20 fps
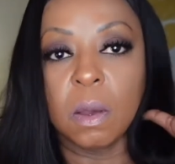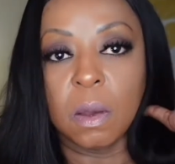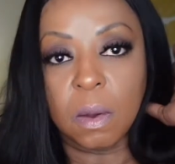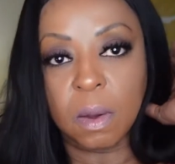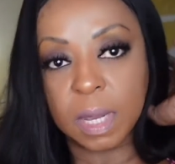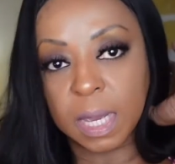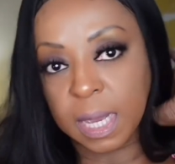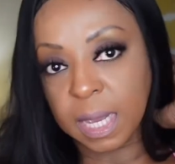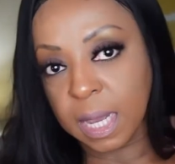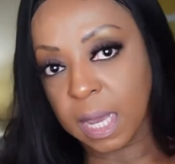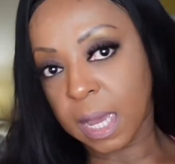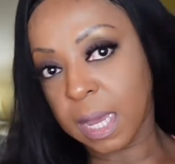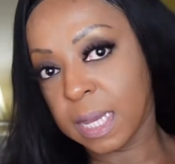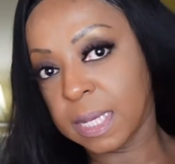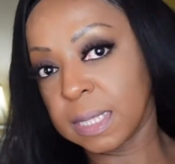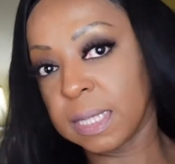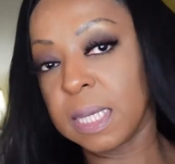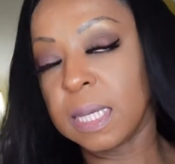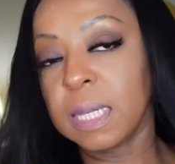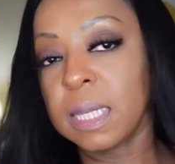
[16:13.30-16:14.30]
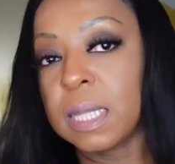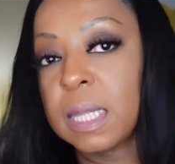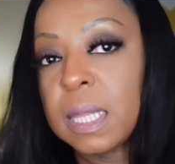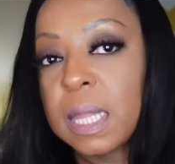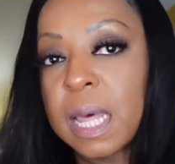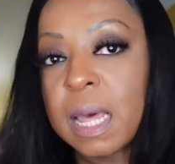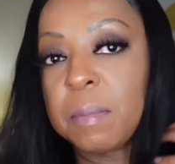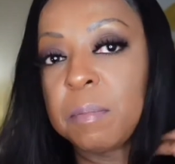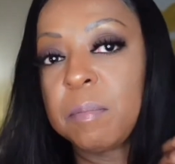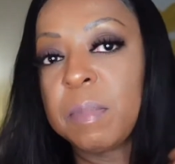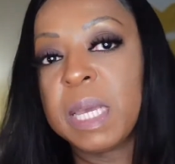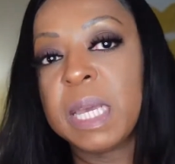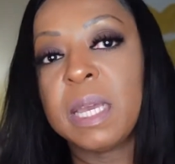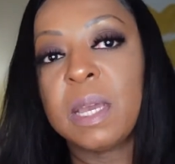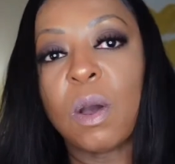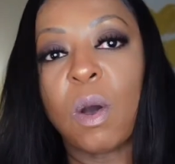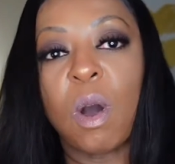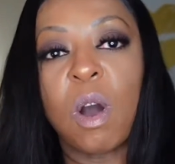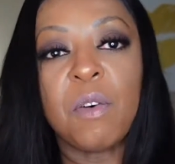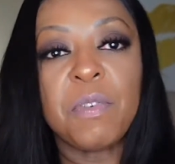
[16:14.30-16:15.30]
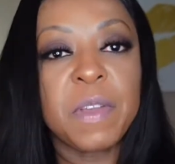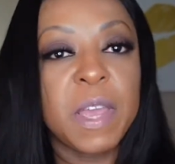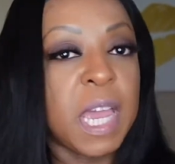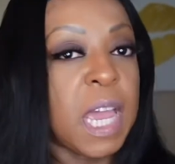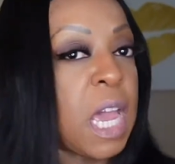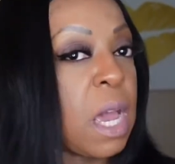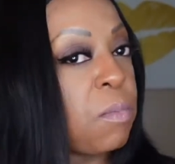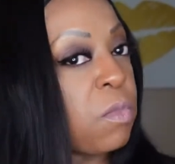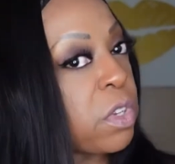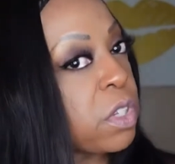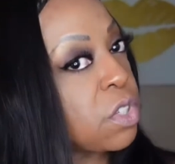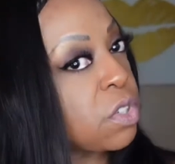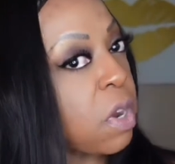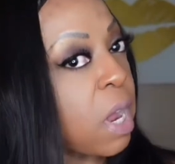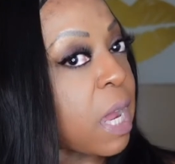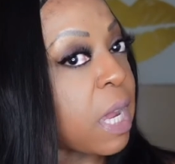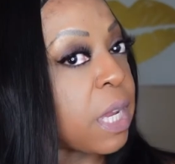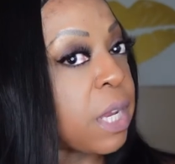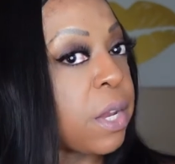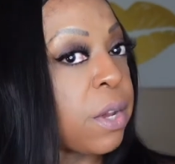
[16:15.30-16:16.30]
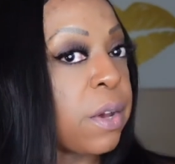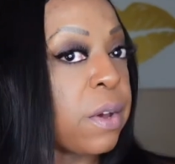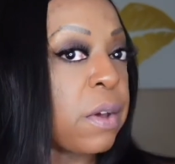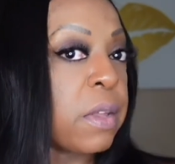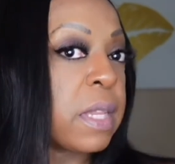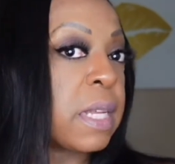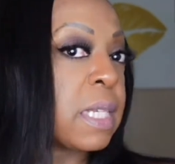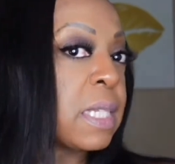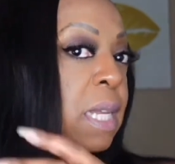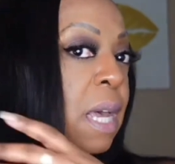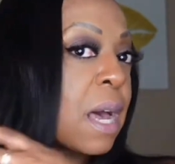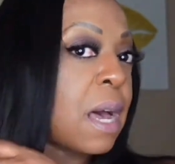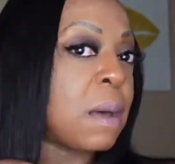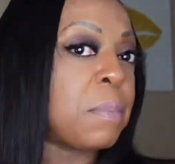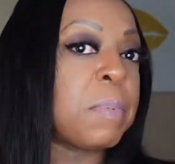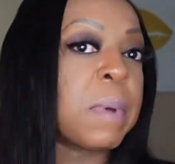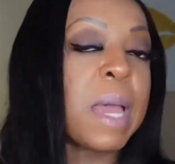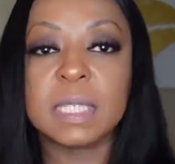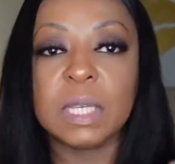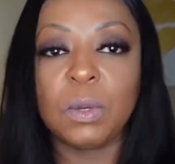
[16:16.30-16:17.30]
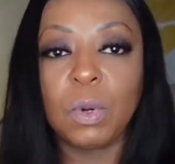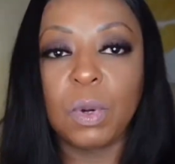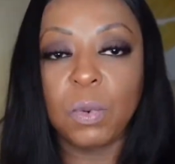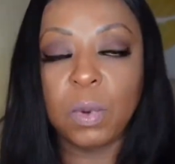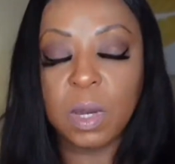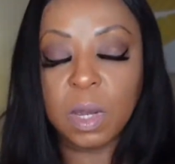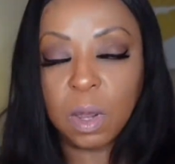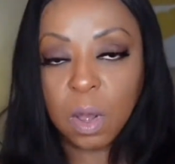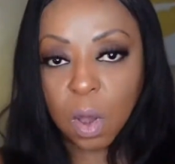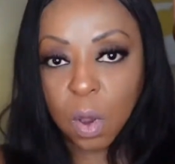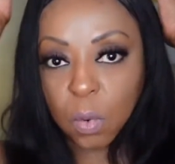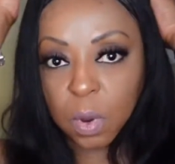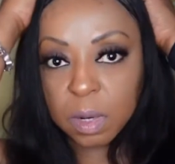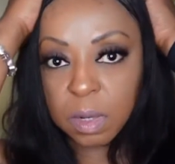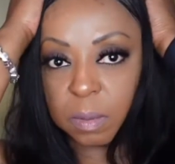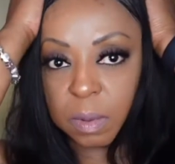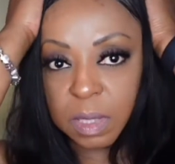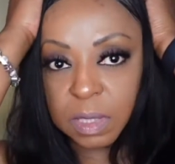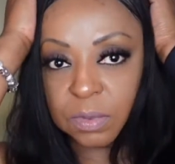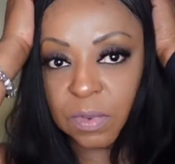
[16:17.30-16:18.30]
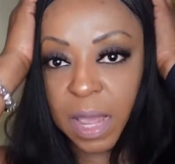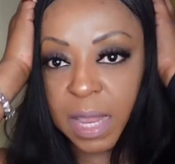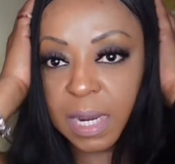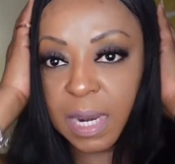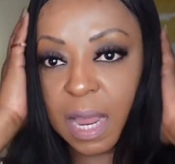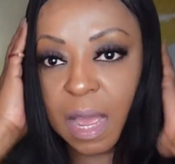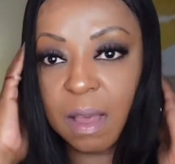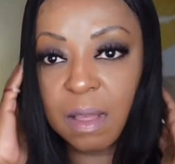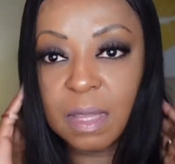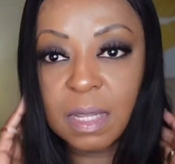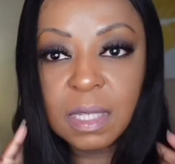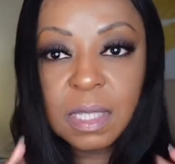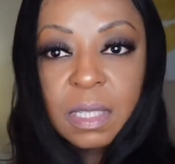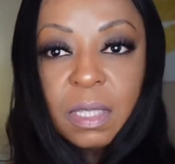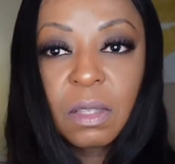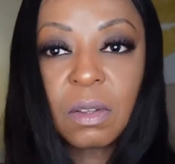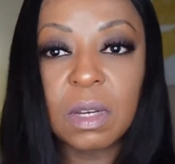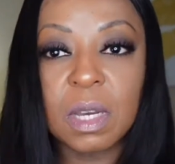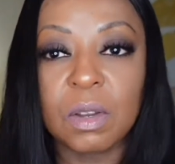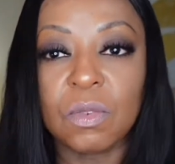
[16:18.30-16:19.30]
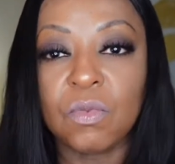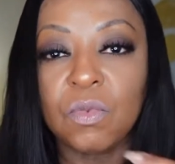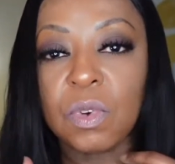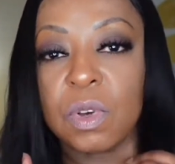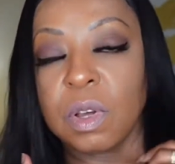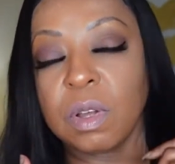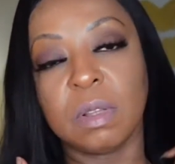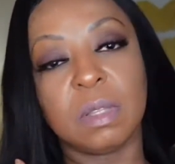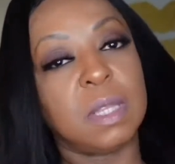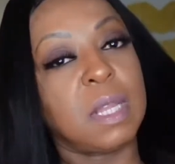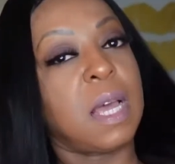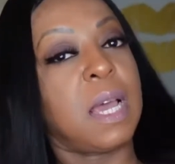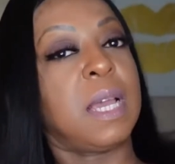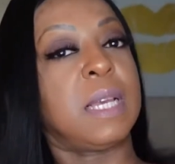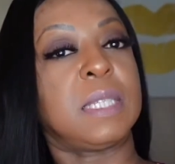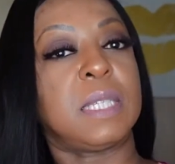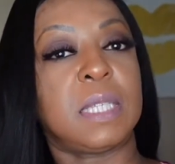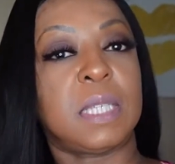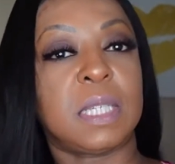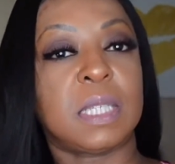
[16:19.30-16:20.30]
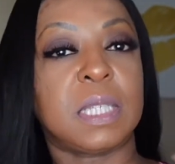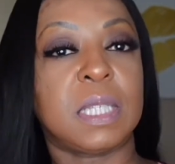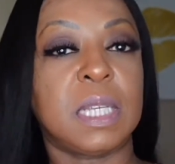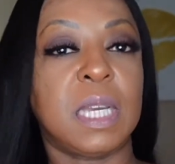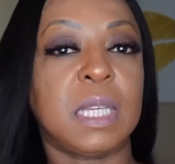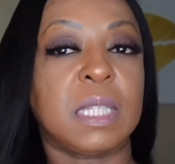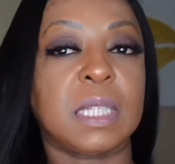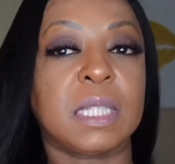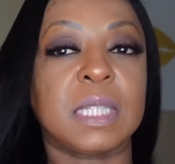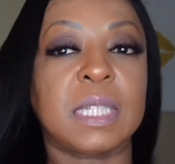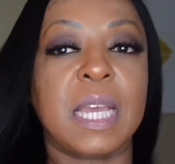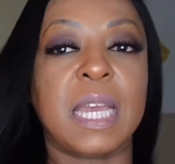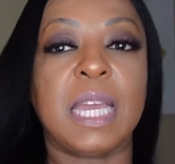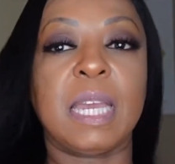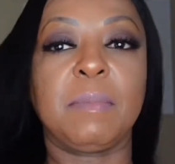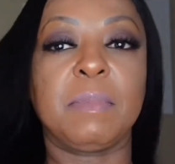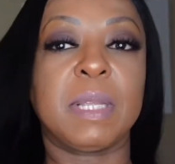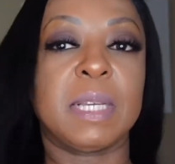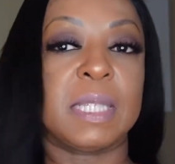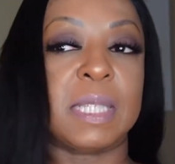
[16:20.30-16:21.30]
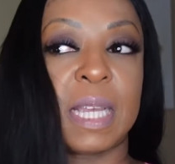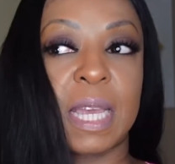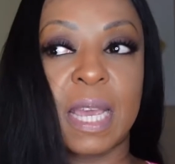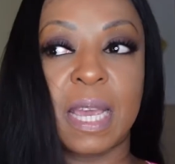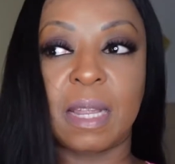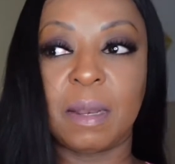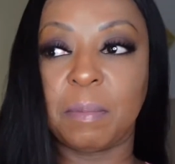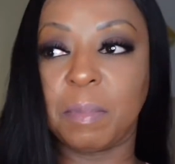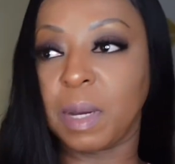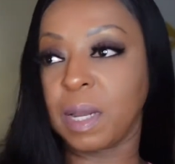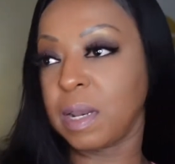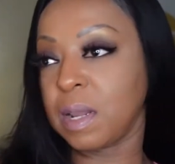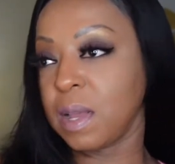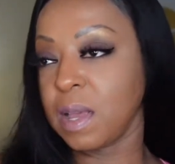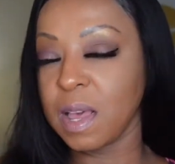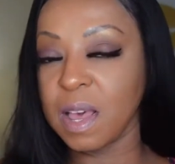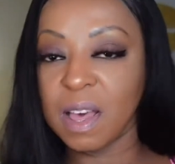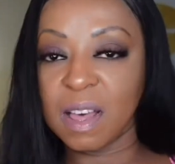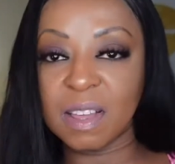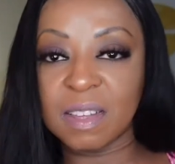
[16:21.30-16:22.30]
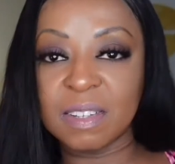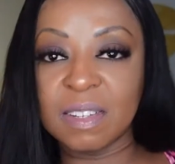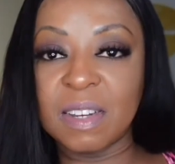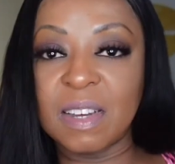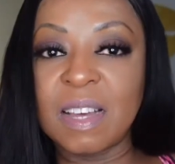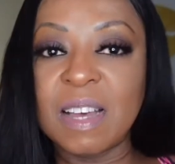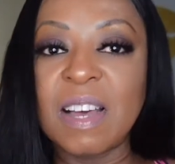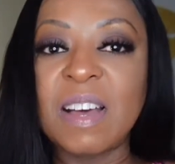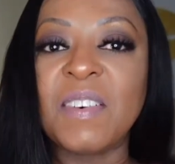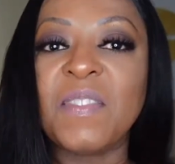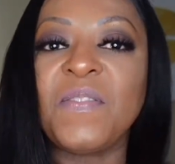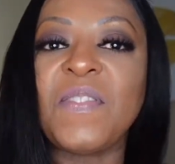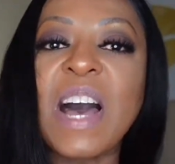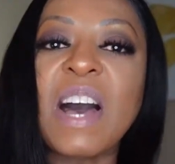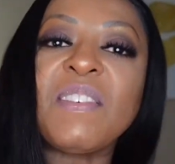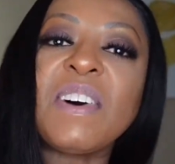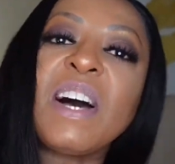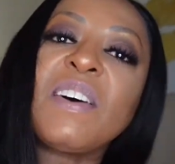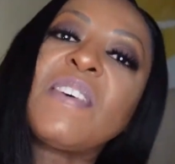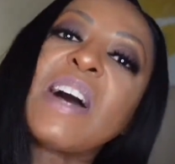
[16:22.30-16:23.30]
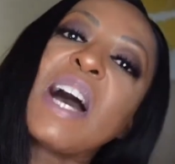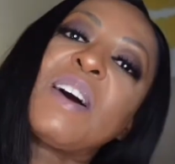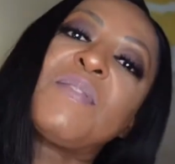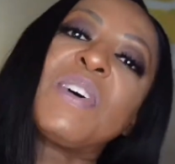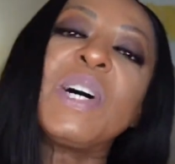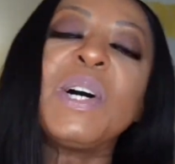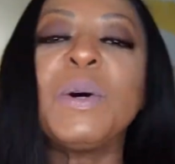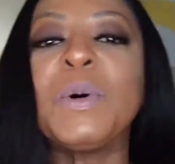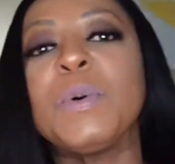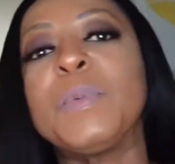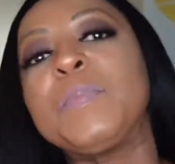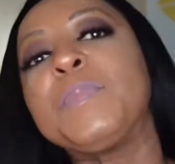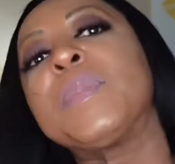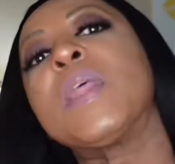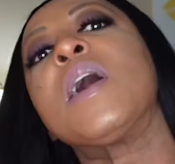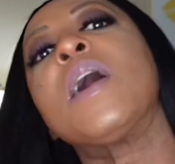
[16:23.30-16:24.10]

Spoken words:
Okay guys, let me off camera try and curl this up, see where we're going, because right now this is looking real nice. I just need to tame this end, but ba ba ba boom.